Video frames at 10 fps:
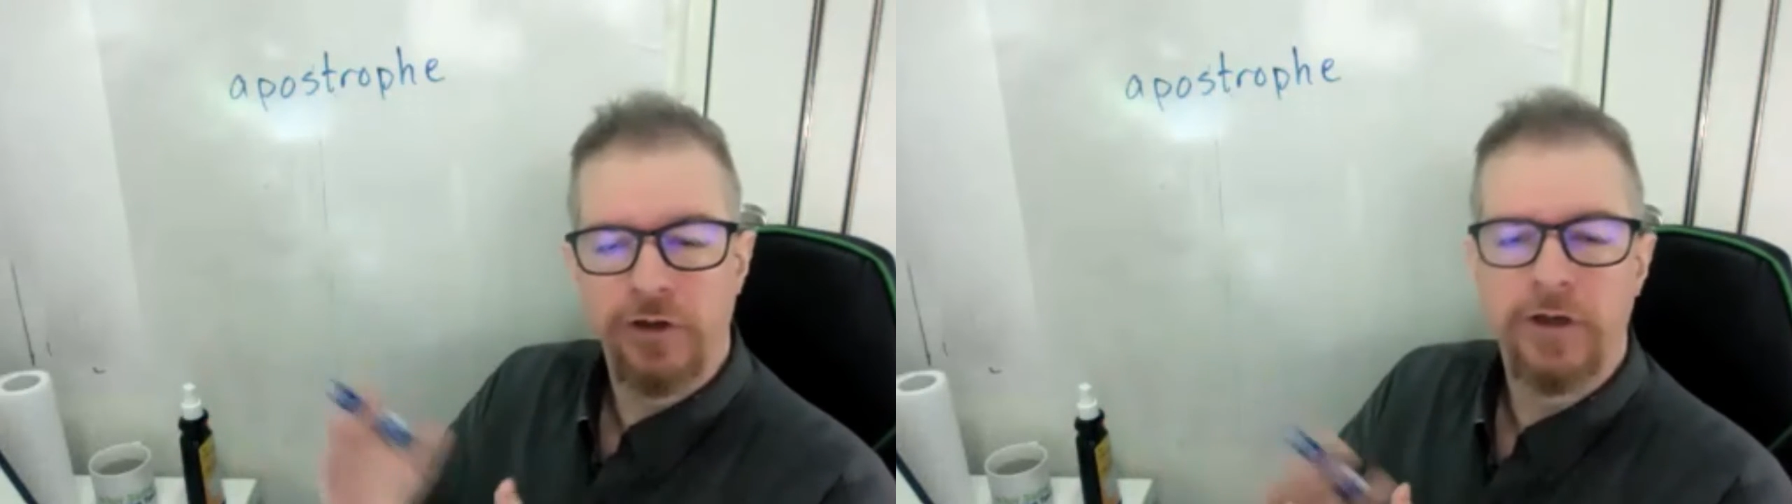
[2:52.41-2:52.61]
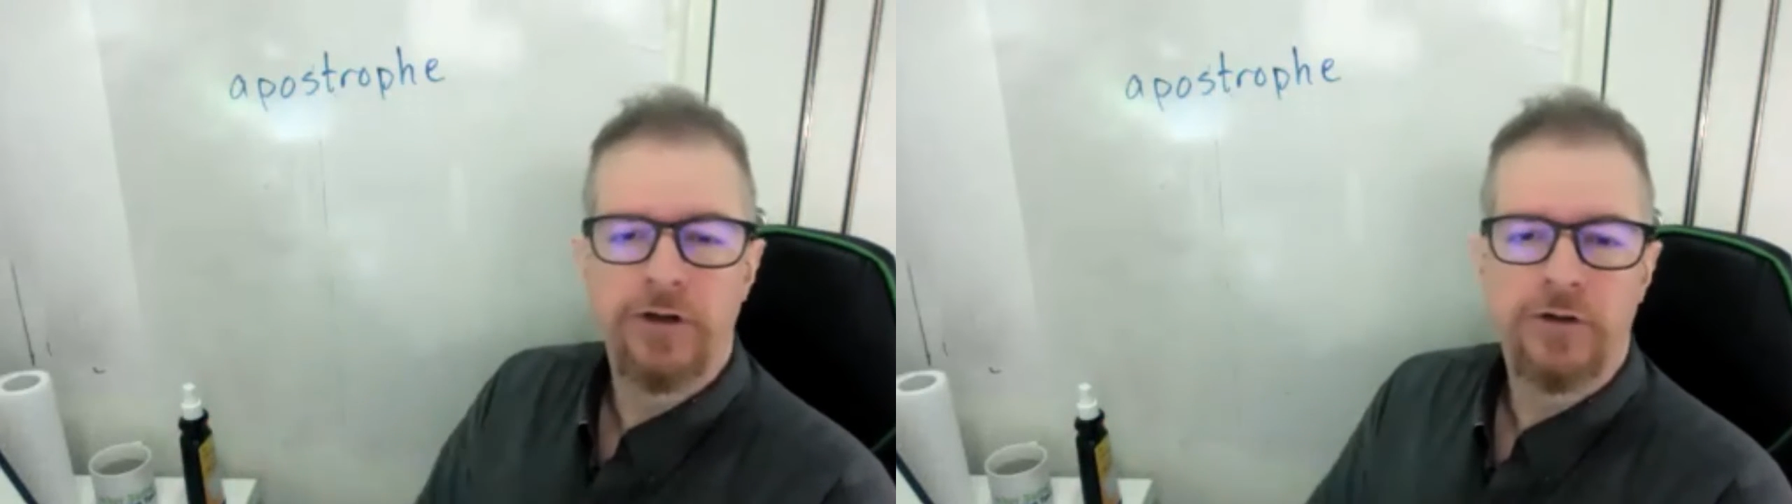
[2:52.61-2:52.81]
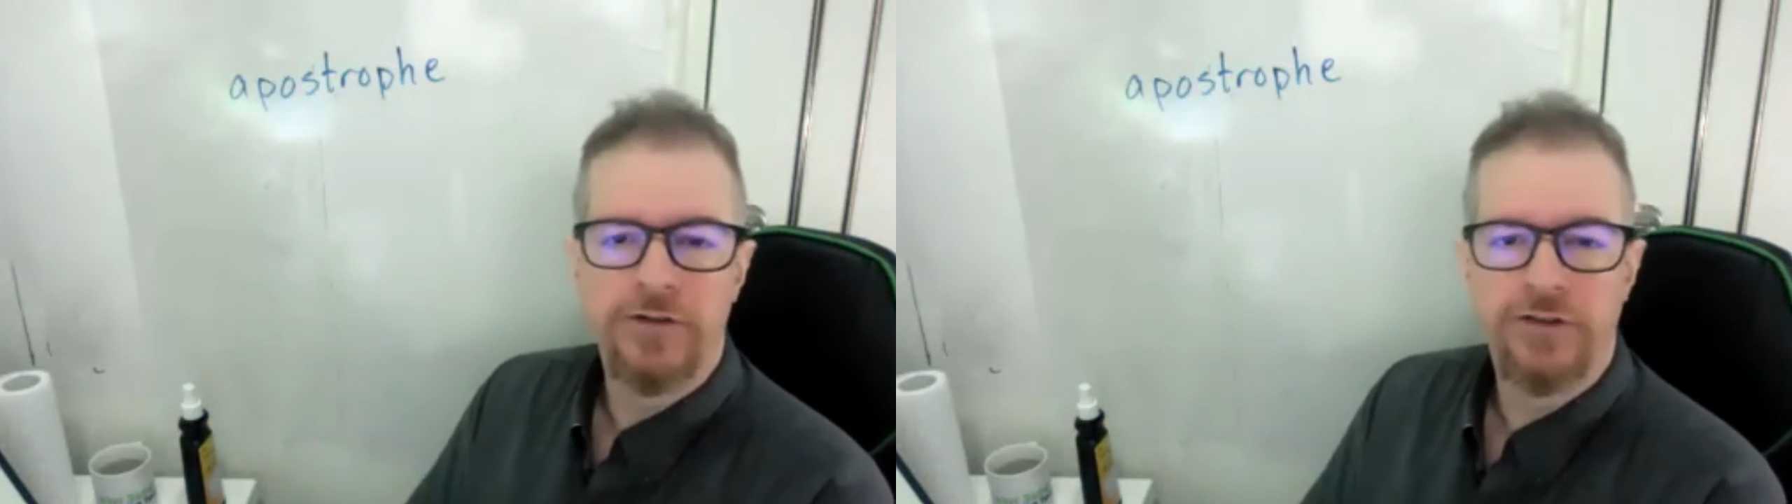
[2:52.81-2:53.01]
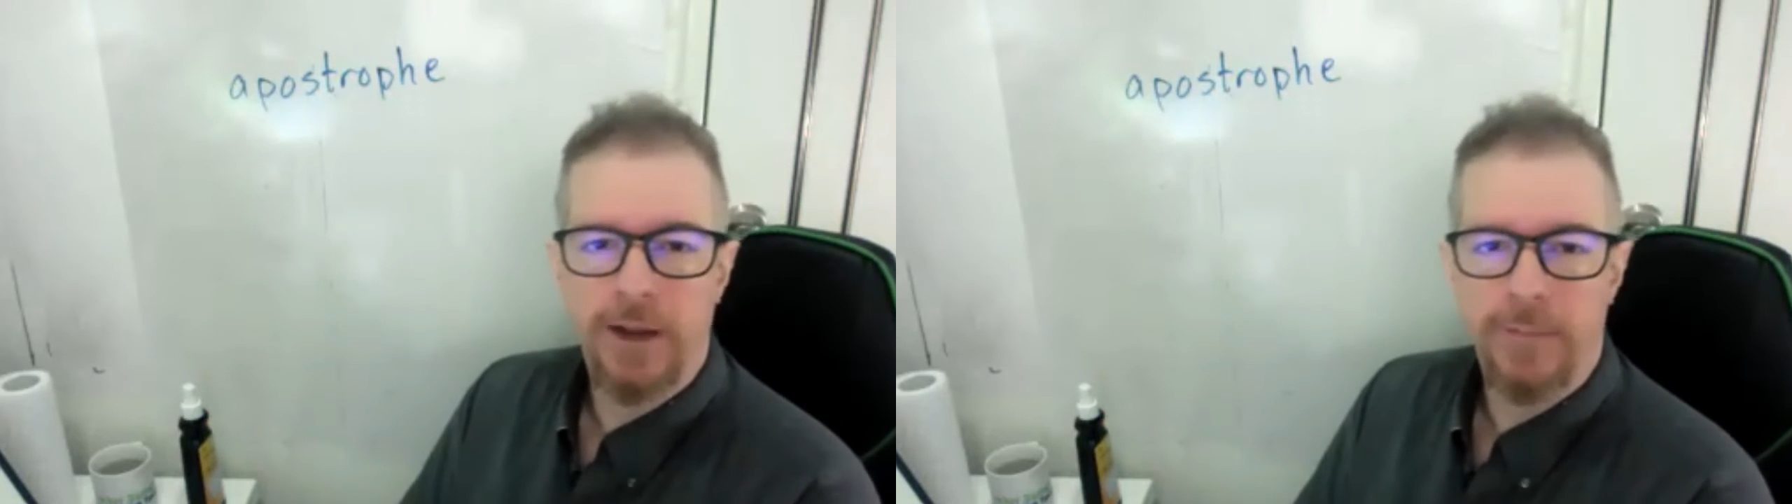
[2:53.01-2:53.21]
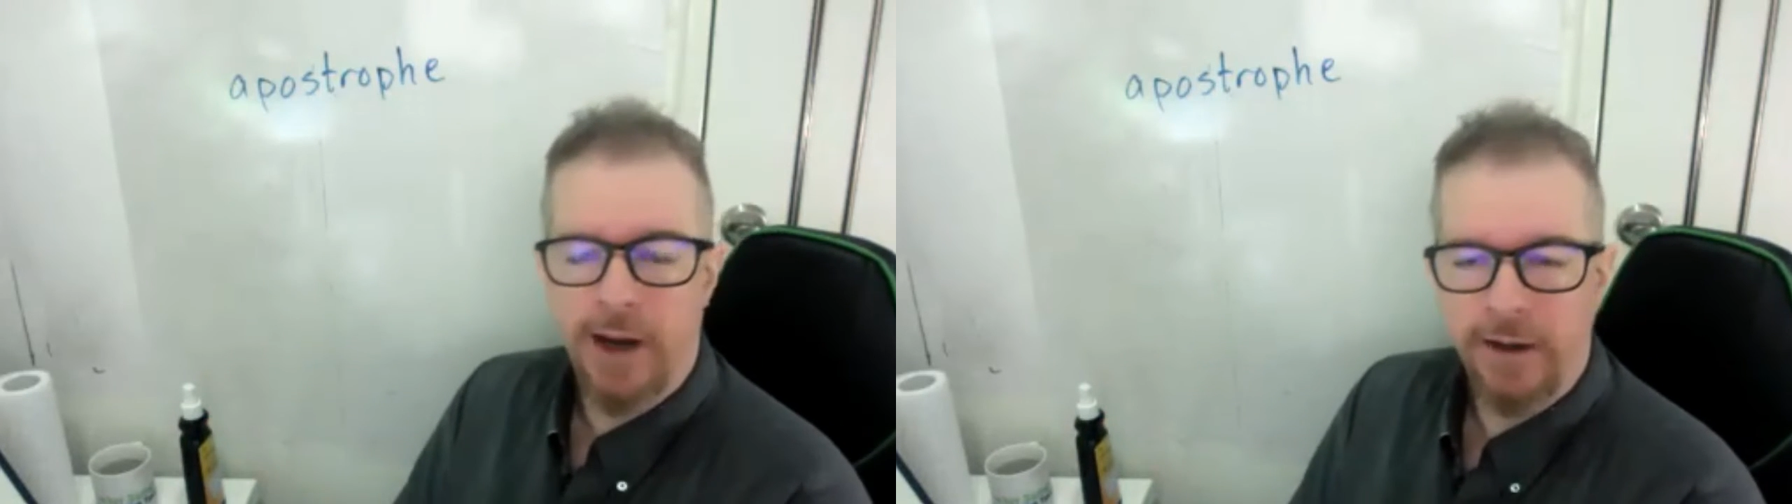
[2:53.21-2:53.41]
to get to the
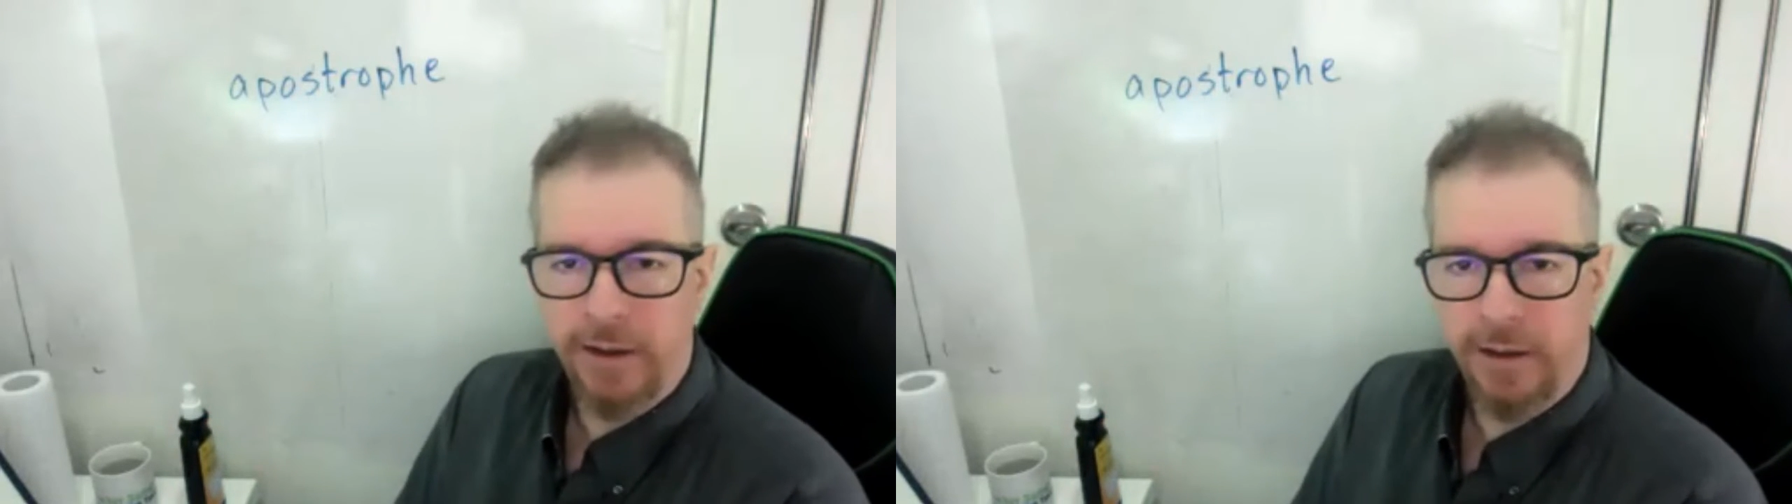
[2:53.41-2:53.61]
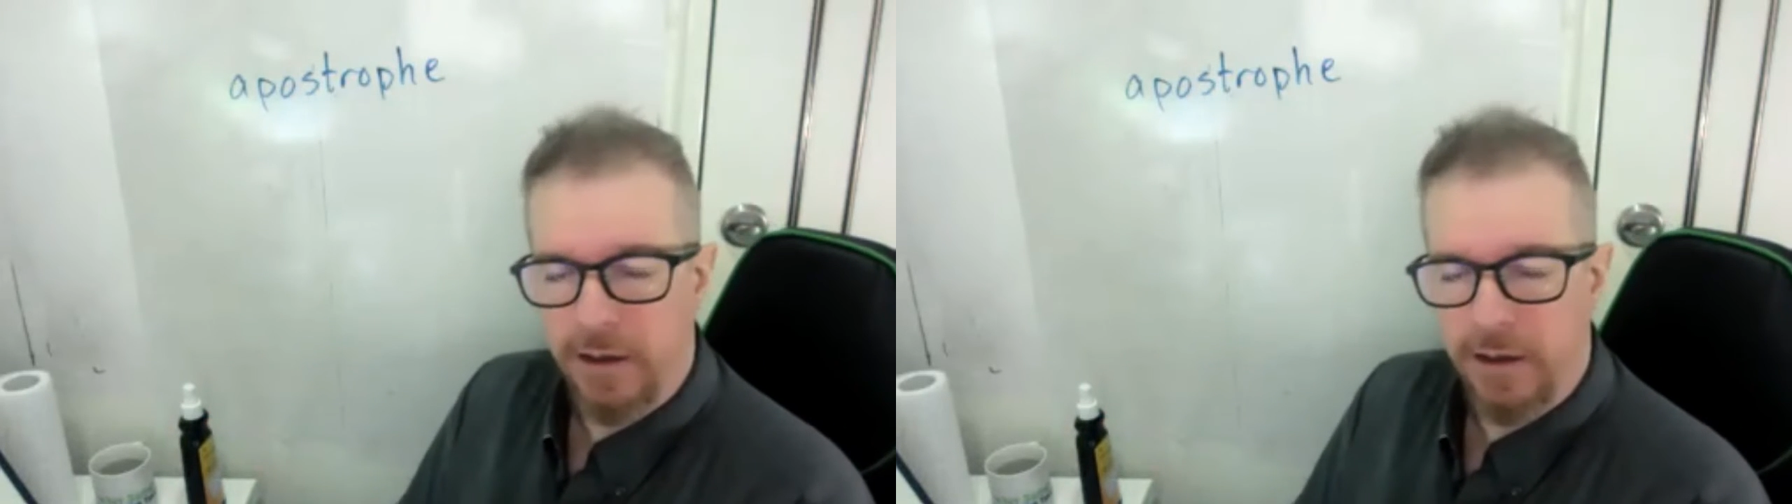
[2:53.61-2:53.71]
same idea,